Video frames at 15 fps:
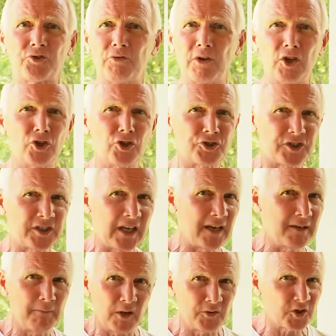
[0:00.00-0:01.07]
three years,
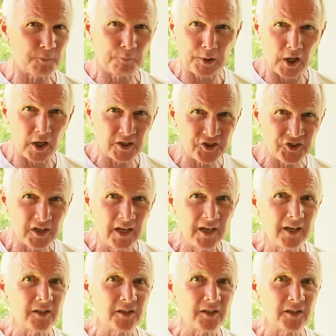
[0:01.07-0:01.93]
10 months plus,